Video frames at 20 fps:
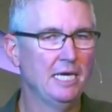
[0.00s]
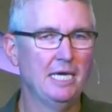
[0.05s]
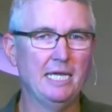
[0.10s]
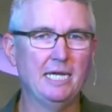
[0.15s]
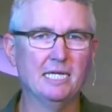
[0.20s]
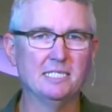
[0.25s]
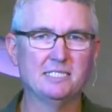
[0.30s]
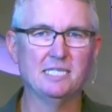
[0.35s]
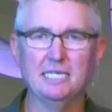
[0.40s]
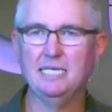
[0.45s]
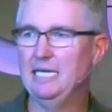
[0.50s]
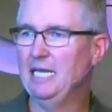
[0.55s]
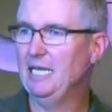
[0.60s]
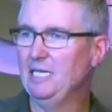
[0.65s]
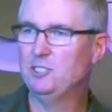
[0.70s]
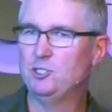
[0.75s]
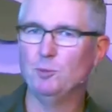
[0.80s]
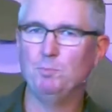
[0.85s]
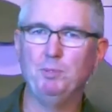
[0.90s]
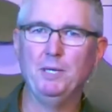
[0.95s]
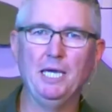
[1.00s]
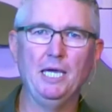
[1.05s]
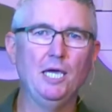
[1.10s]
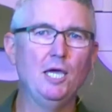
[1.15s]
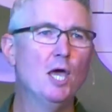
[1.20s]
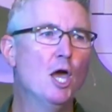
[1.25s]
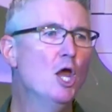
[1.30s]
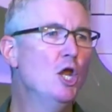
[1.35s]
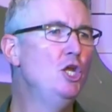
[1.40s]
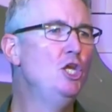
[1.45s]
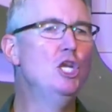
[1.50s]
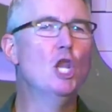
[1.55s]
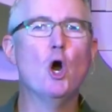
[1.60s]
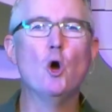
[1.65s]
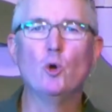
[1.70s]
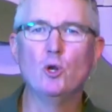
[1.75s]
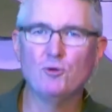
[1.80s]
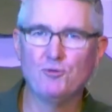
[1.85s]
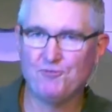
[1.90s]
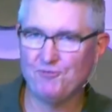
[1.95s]
He doesn't need to be
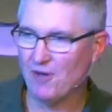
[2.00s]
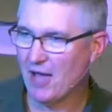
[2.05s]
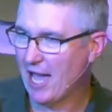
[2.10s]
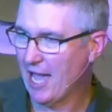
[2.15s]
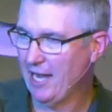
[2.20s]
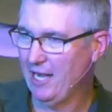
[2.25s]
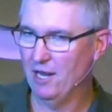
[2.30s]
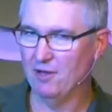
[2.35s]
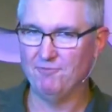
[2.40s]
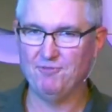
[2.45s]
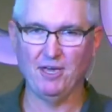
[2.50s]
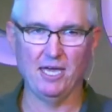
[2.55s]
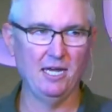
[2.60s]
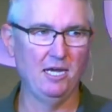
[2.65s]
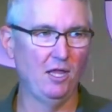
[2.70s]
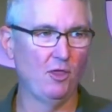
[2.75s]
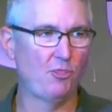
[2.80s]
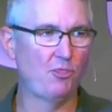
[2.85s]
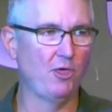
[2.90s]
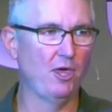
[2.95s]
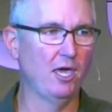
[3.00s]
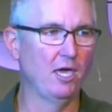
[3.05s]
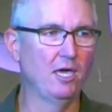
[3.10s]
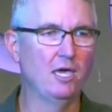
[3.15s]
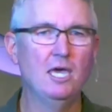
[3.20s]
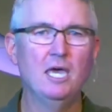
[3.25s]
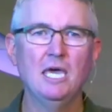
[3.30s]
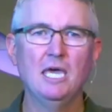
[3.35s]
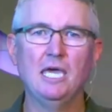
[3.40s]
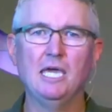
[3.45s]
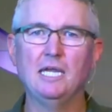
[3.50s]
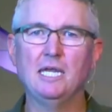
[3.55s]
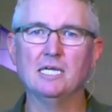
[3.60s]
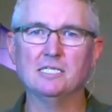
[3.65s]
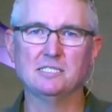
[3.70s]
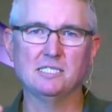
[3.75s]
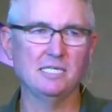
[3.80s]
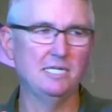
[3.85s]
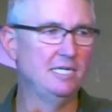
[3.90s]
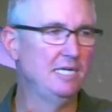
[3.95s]
notified of anything.
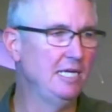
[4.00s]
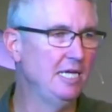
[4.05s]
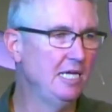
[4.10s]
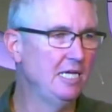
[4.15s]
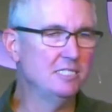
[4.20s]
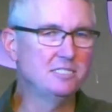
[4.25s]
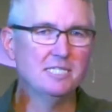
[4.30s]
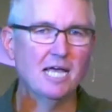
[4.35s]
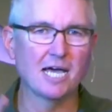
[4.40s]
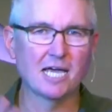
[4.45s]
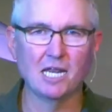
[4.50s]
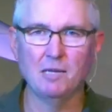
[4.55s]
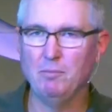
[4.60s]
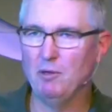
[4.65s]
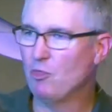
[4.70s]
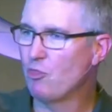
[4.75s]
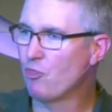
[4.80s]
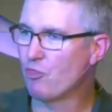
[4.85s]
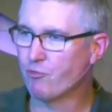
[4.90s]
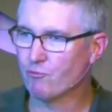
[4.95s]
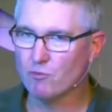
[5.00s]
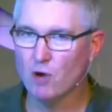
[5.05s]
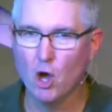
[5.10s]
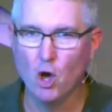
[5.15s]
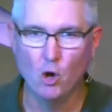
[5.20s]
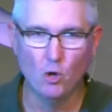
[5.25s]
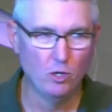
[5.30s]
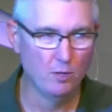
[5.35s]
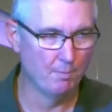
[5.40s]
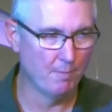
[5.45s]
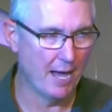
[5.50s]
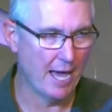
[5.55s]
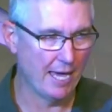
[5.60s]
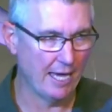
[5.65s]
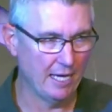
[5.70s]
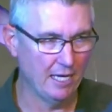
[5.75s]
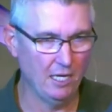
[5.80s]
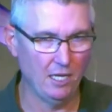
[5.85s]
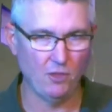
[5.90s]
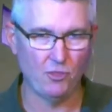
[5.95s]
He's not going to be thrown
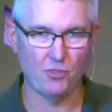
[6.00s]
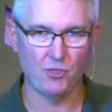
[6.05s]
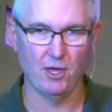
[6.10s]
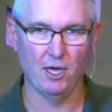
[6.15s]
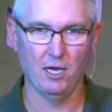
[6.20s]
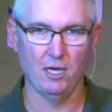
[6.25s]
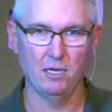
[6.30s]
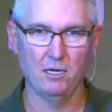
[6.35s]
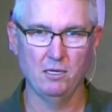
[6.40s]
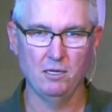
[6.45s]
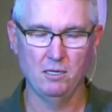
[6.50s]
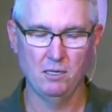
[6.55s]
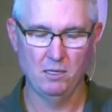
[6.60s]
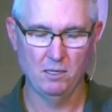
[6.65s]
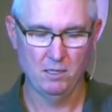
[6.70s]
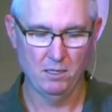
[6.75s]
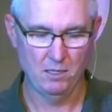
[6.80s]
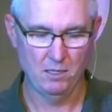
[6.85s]
by anything.